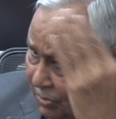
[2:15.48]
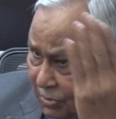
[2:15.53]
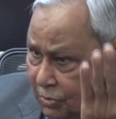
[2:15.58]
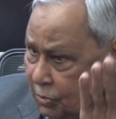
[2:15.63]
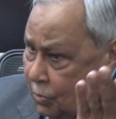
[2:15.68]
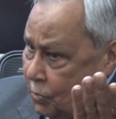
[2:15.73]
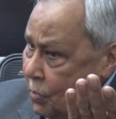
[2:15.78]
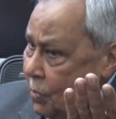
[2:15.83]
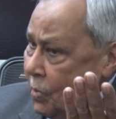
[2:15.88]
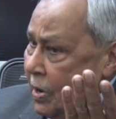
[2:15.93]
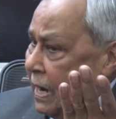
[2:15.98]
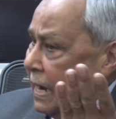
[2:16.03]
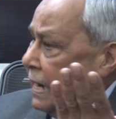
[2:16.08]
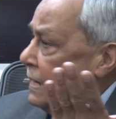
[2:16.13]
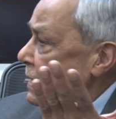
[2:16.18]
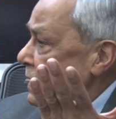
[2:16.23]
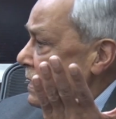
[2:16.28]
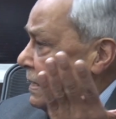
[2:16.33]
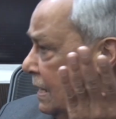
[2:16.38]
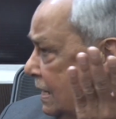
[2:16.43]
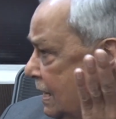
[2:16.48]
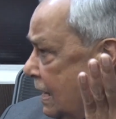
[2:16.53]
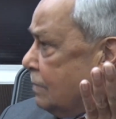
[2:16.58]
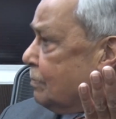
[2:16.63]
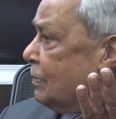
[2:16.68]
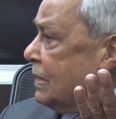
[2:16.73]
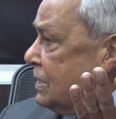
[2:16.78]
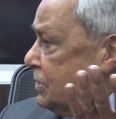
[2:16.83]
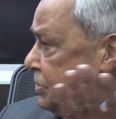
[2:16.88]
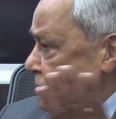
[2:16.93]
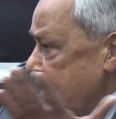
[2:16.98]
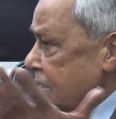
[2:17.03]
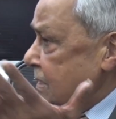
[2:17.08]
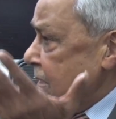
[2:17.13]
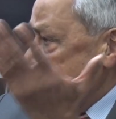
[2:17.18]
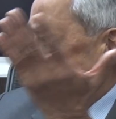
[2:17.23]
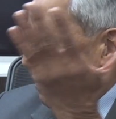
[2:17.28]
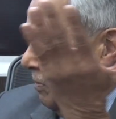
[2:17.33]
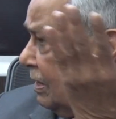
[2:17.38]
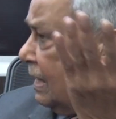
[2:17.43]
to any
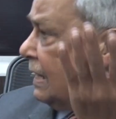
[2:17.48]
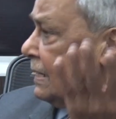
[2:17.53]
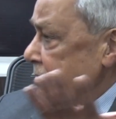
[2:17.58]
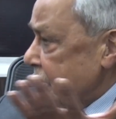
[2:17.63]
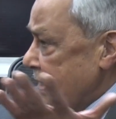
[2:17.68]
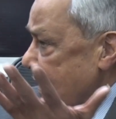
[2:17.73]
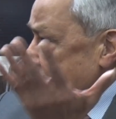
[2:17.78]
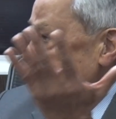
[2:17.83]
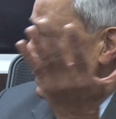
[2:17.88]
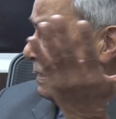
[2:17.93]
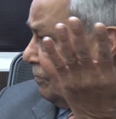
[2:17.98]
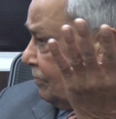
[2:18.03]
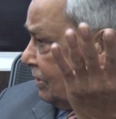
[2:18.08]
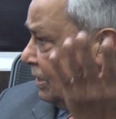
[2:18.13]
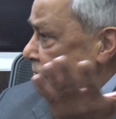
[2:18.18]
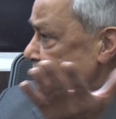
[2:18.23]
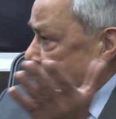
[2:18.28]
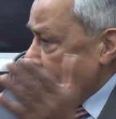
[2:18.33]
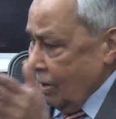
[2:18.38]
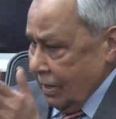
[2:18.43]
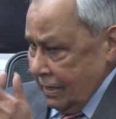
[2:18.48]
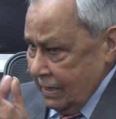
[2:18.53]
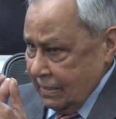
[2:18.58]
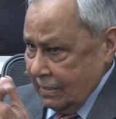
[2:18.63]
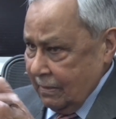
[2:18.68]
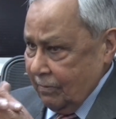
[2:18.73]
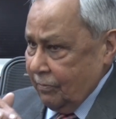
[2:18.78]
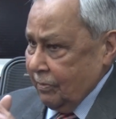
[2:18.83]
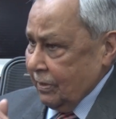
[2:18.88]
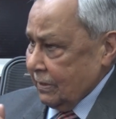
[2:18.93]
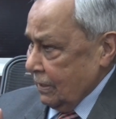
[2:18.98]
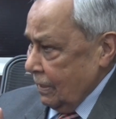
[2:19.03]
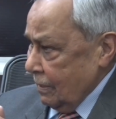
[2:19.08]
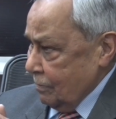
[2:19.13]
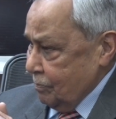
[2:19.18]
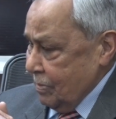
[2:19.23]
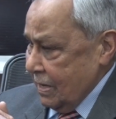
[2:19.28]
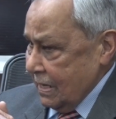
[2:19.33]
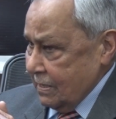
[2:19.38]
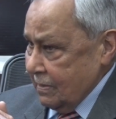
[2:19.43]
administrative executive authority for
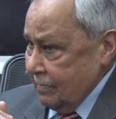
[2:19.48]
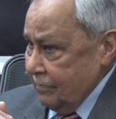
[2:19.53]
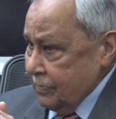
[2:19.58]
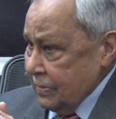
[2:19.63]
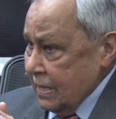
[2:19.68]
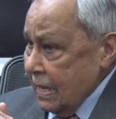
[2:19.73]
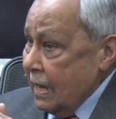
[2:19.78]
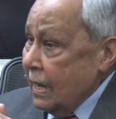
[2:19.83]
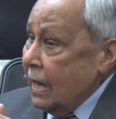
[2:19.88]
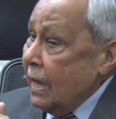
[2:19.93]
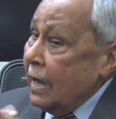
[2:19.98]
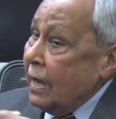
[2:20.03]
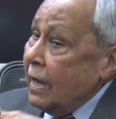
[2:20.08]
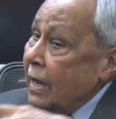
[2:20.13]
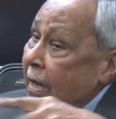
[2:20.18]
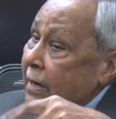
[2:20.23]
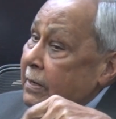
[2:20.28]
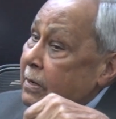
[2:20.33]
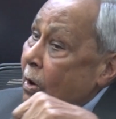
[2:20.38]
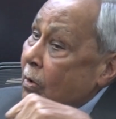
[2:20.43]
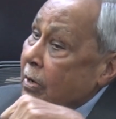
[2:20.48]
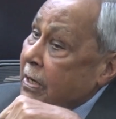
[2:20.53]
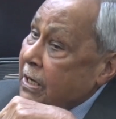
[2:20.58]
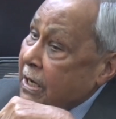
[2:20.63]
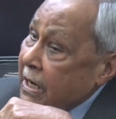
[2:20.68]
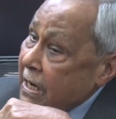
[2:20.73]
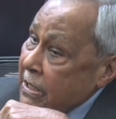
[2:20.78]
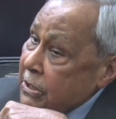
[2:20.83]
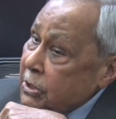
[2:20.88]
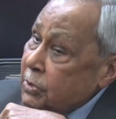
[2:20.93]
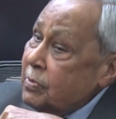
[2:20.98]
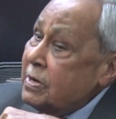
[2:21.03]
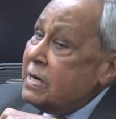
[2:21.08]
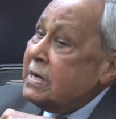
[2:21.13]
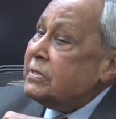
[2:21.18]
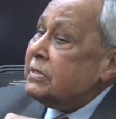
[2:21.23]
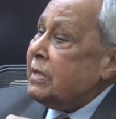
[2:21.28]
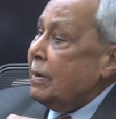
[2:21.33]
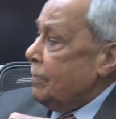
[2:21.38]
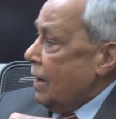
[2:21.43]
that matter. Now,
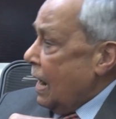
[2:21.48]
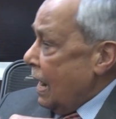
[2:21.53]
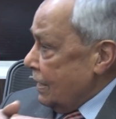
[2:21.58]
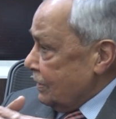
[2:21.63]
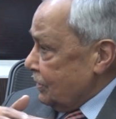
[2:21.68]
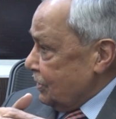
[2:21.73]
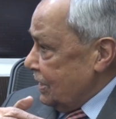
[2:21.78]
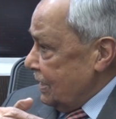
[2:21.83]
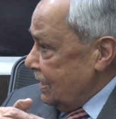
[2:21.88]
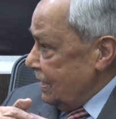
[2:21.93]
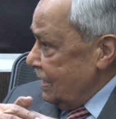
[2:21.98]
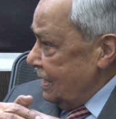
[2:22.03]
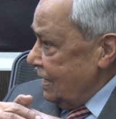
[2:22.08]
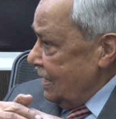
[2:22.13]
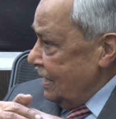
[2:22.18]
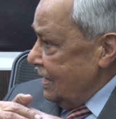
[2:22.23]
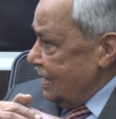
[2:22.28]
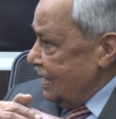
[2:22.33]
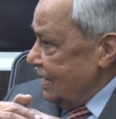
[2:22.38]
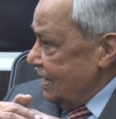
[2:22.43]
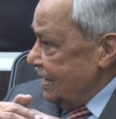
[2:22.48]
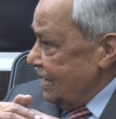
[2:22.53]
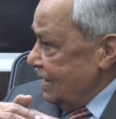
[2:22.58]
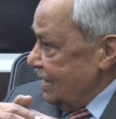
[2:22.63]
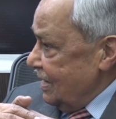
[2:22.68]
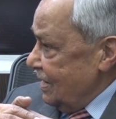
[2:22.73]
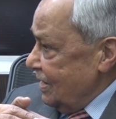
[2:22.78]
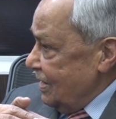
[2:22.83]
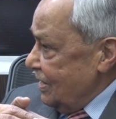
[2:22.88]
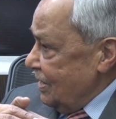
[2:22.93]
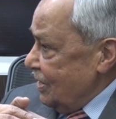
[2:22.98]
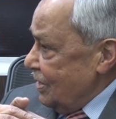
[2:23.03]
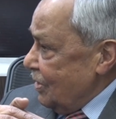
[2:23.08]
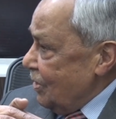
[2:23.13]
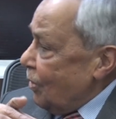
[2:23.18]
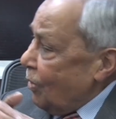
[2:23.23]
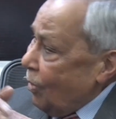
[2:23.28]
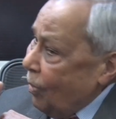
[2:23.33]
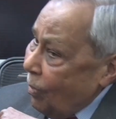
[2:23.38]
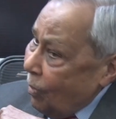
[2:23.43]
Keshwananda Bharti
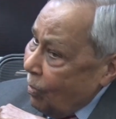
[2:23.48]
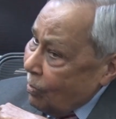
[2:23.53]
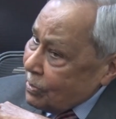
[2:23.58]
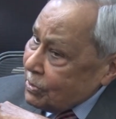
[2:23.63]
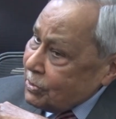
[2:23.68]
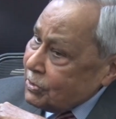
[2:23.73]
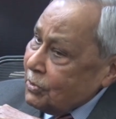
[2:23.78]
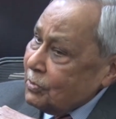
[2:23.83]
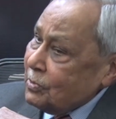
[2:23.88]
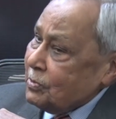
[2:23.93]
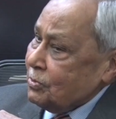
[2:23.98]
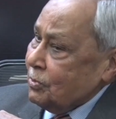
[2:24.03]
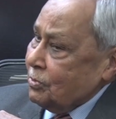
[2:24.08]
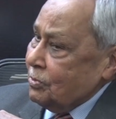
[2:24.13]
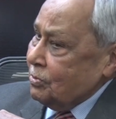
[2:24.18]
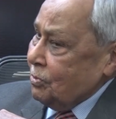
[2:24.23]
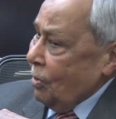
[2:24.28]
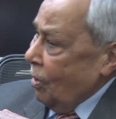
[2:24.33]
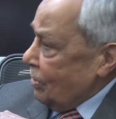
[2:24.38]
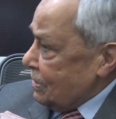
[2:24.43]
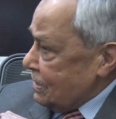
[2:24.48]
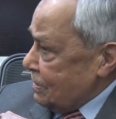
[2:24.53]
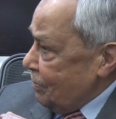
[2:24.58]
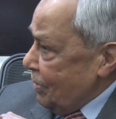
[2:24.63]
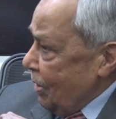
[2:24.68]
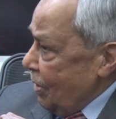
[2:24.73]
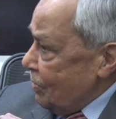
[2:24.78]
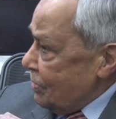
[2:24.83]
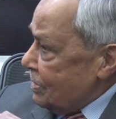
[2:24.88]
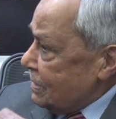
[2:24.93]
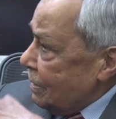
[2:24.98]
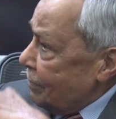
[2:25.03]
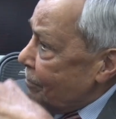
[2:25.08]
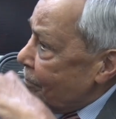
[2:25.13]
also talked about the